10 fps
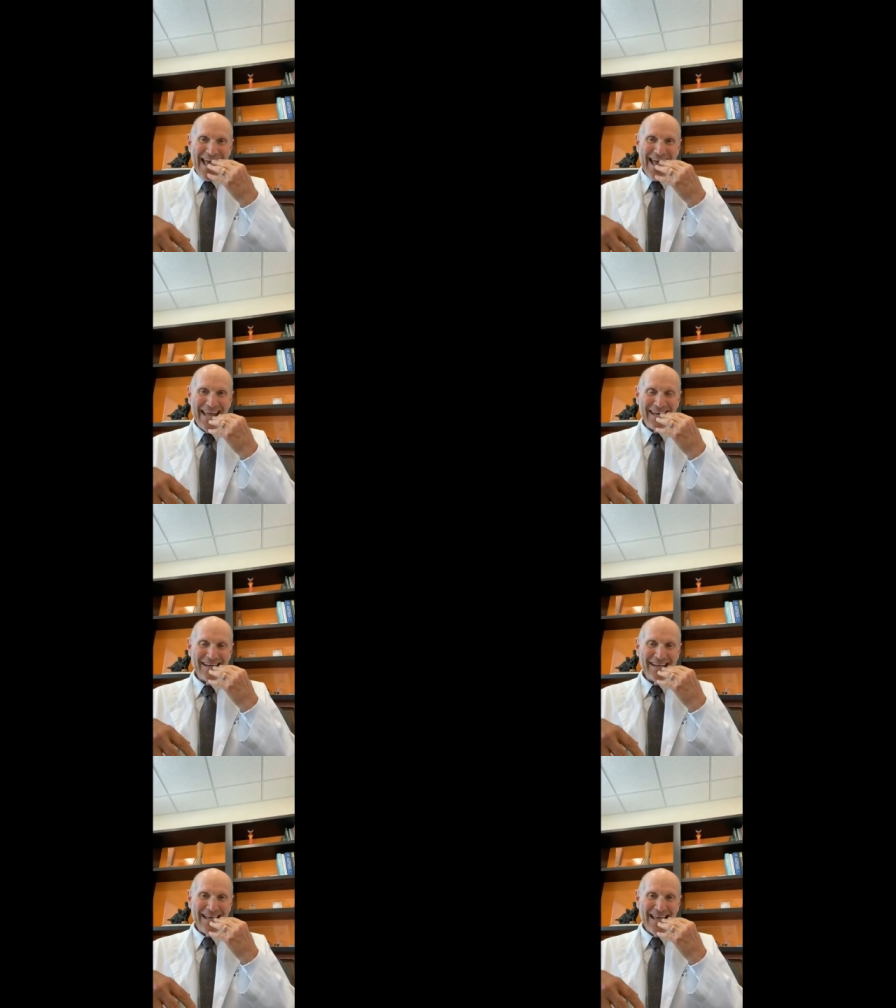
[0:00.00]

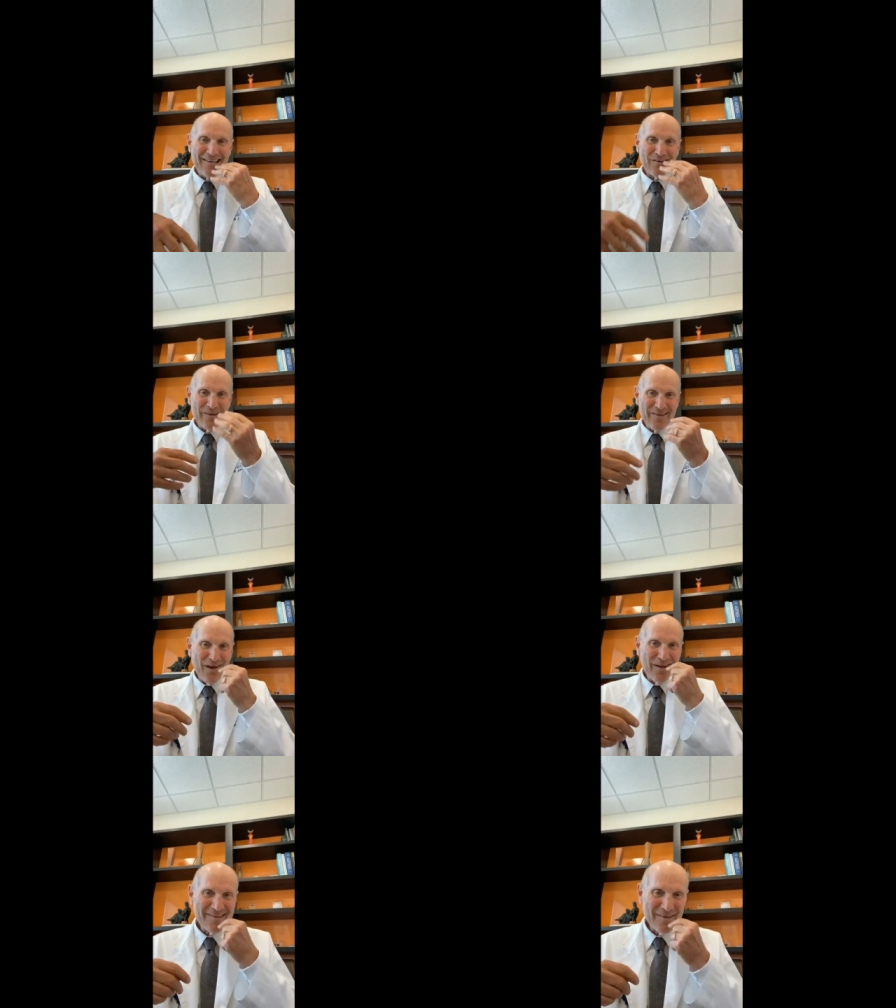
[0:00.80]
and as a
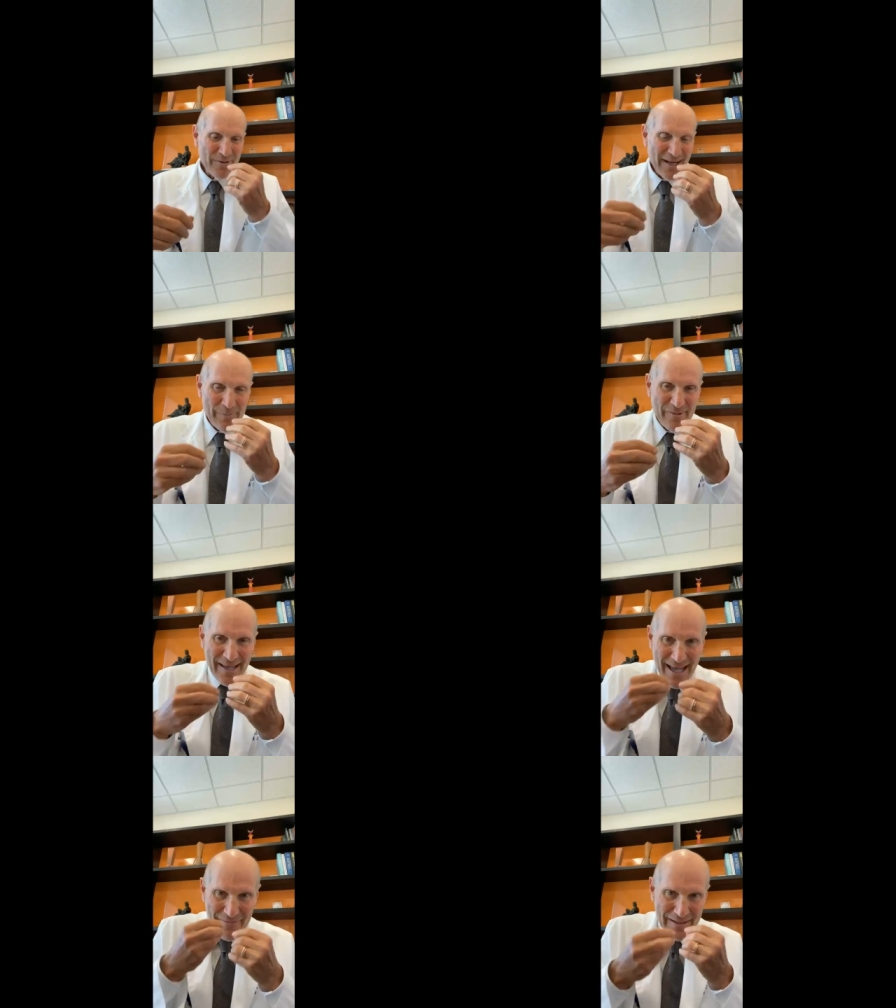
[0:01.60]
result,
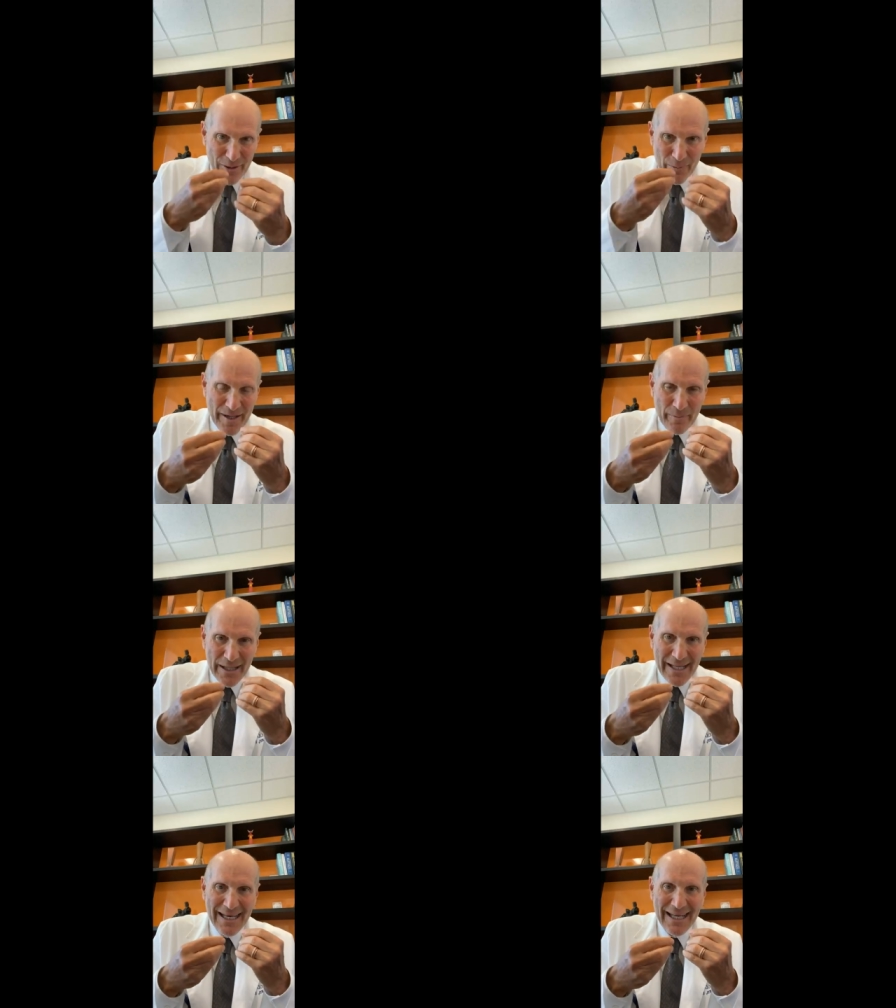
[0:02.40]
sometimes you have a little bit
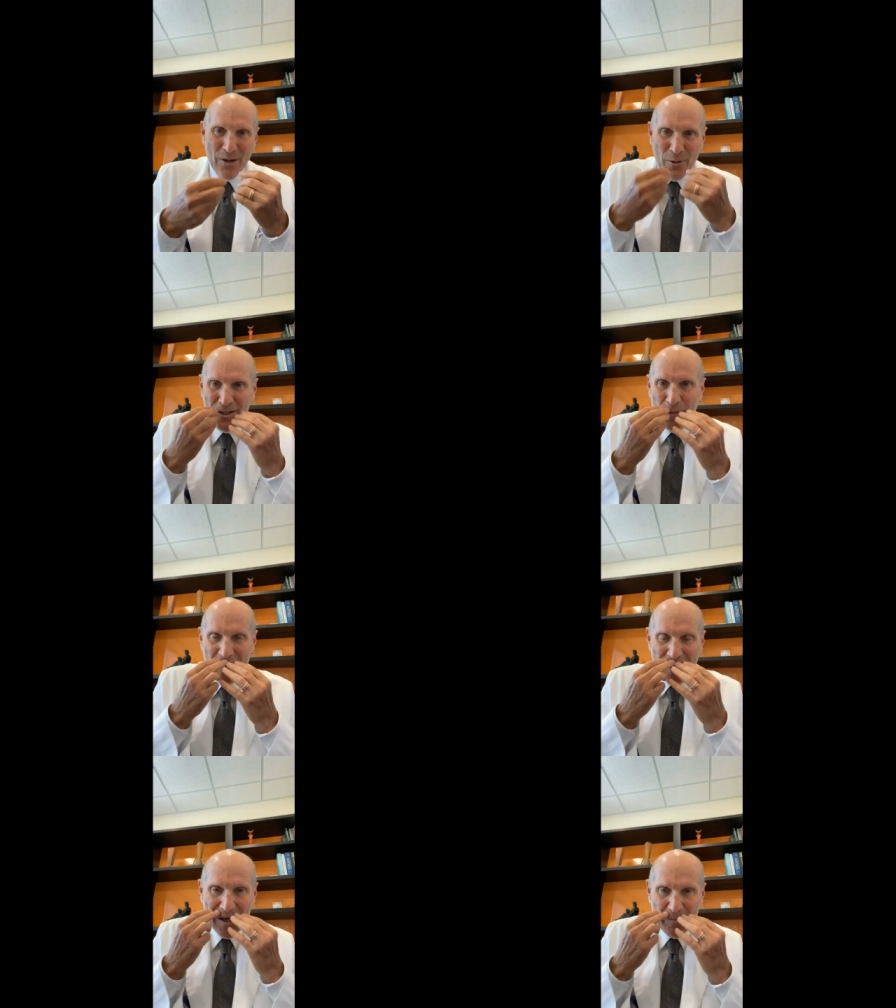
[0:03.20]
of bleeding or a
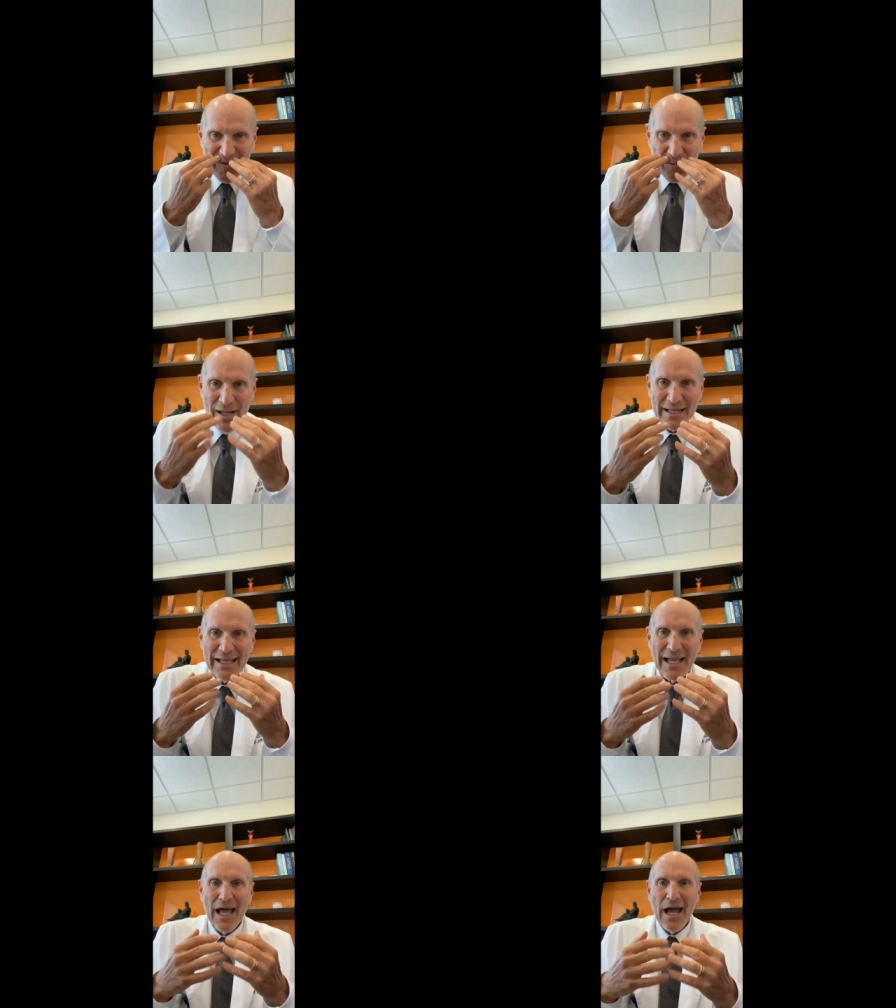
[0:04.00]
little bit of gum
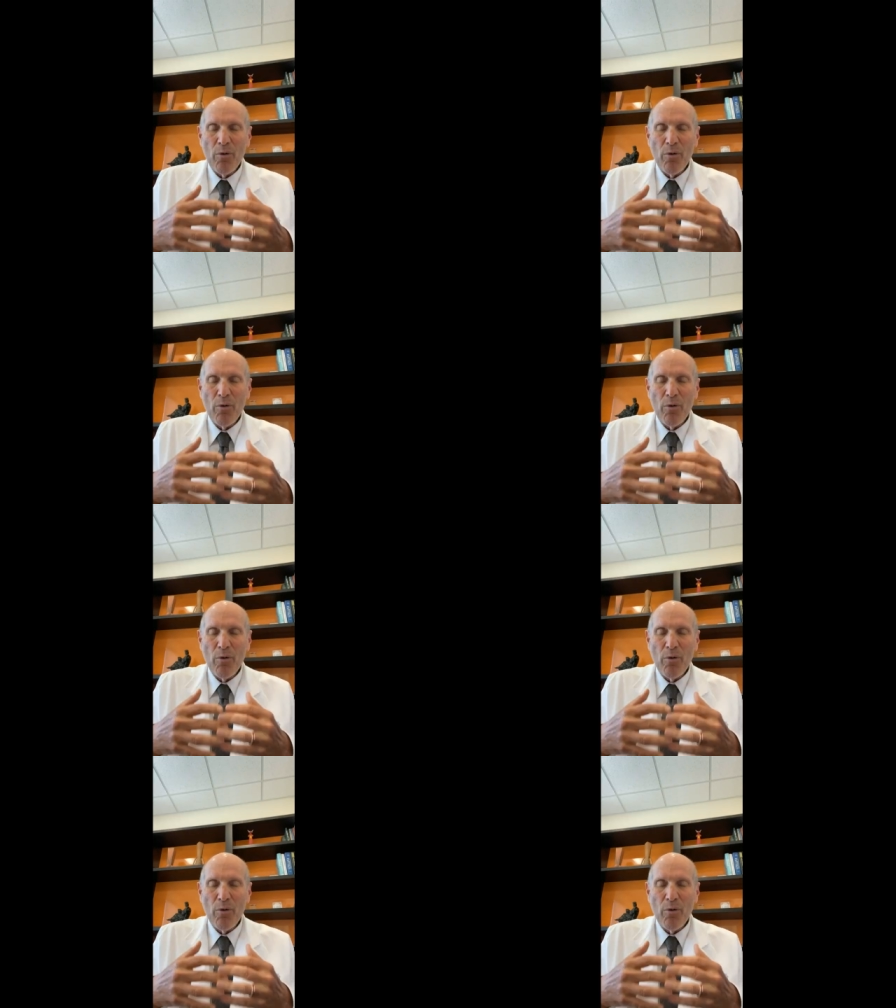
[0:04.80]
swelling.